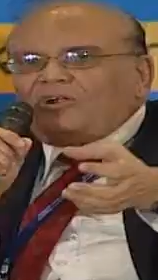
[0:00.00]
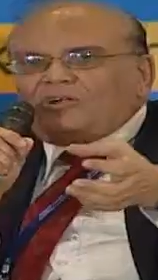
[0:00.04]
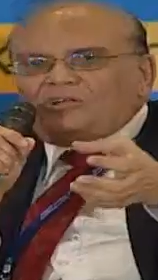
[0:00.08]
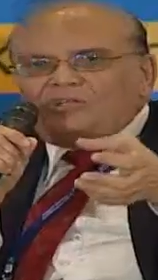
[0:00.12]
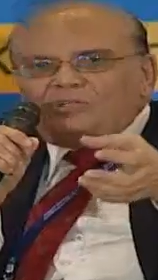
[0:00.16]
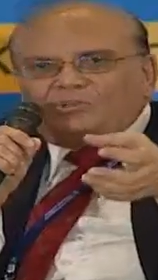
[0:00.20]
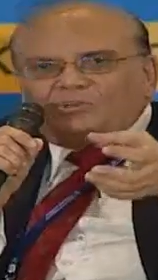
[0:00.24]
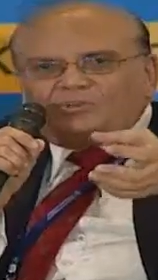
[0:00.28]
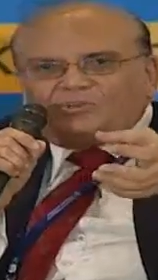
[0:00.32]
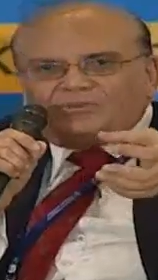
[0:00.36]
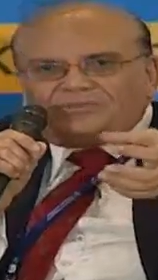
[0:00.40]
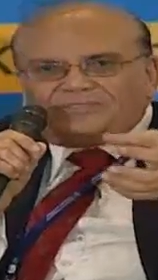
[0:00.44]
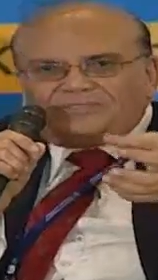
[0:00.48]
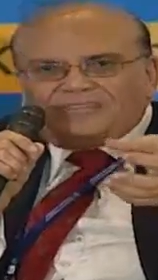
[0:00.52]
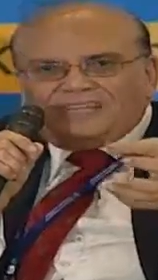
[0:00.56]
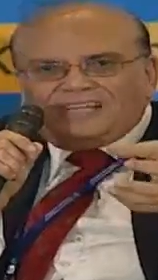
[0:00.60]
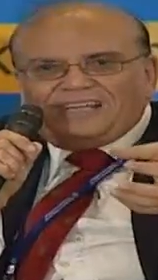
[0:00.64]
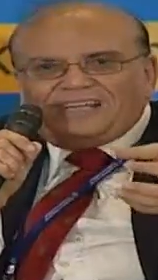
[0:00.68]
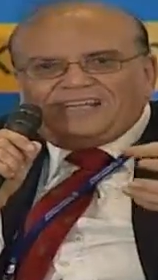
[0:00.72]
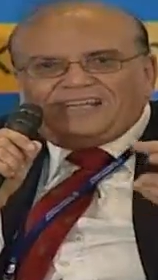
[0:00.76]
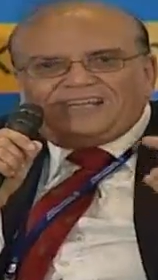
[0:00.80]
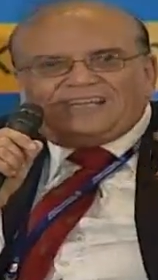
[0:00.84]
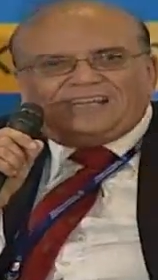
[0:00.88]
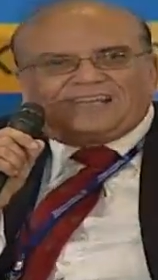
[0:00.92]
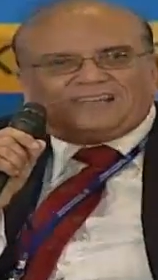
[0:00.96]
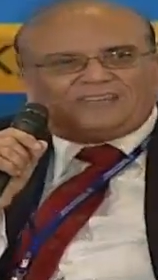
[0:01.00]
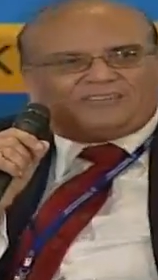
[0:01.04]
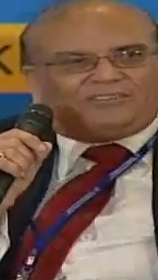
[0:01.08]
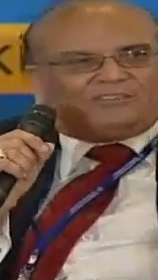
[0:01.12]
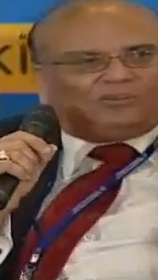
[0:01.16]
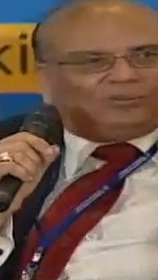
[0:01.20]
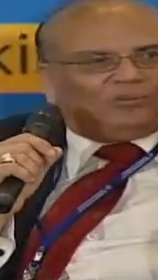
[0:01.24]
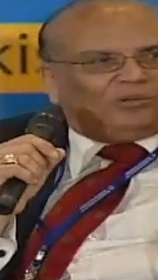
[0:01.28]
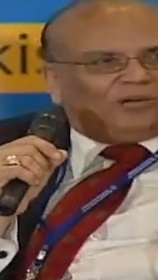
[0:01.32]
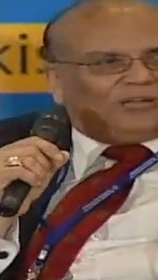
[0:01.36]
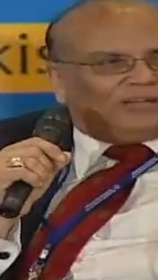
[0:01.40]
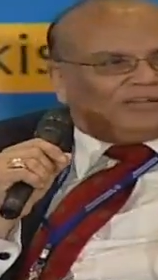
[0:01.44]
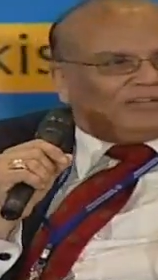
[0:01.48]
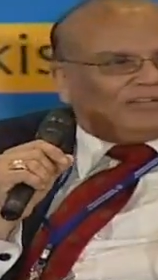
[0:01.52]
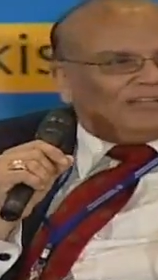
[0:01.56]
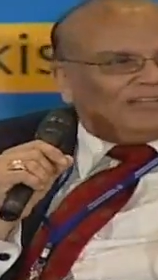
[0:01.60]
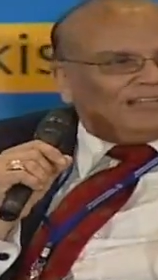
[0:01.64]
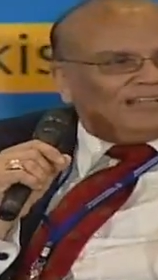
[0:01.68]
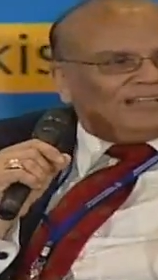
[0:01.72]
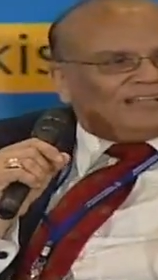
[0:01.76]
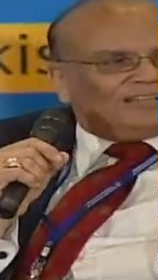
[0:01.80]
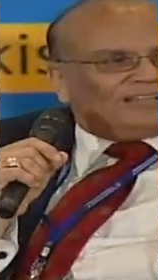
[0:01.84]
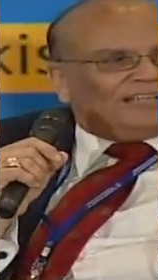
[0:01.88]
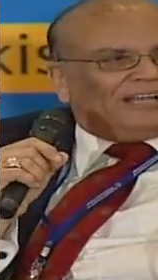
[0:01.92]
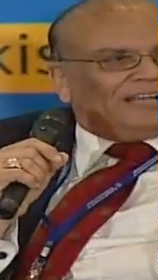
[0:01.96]
modules, and unless you are
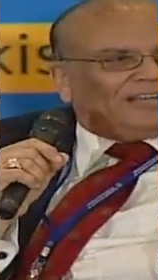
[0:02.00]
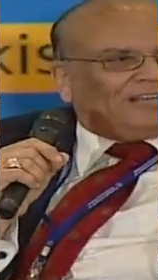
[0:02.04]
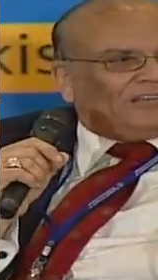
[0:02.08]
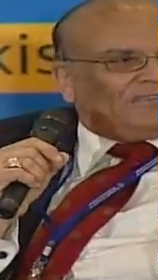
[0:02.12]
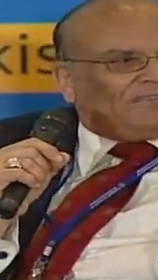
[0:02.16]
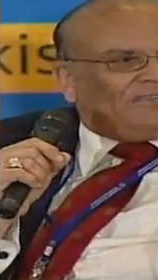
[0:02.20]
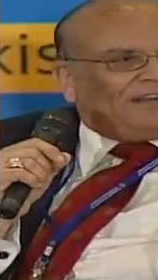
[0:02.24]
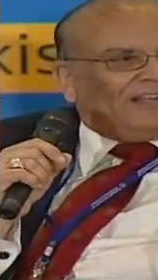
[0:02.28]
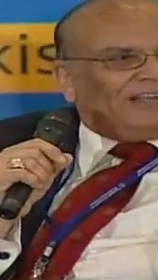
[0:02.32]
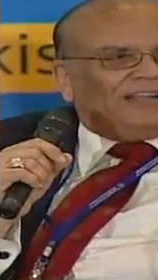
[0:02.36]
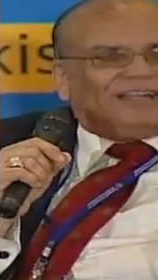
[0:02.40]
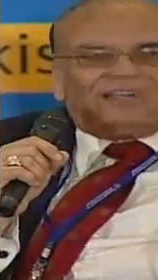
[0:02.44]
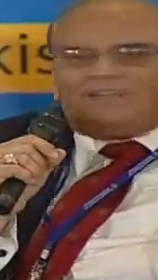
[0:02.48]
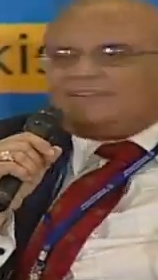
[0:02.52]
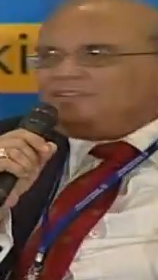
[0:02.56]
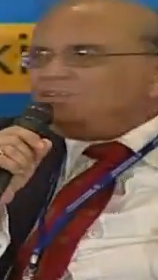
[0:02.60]
certified,